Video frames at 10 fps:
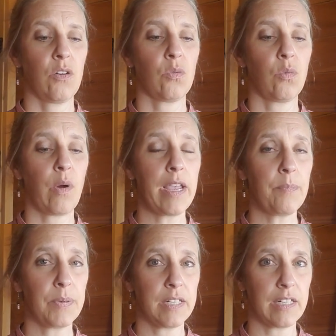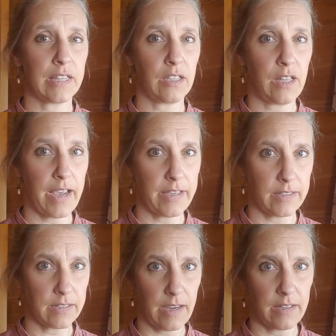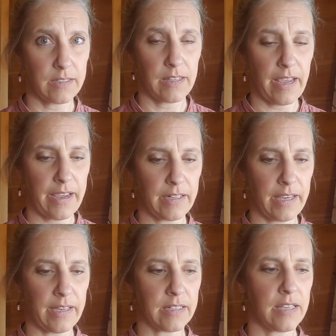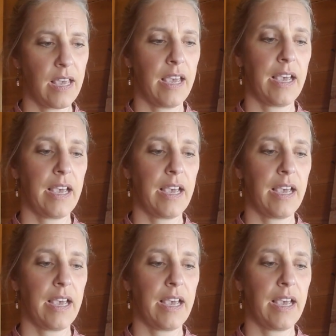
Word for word: ripened at the Lion's Gate, the eight eight,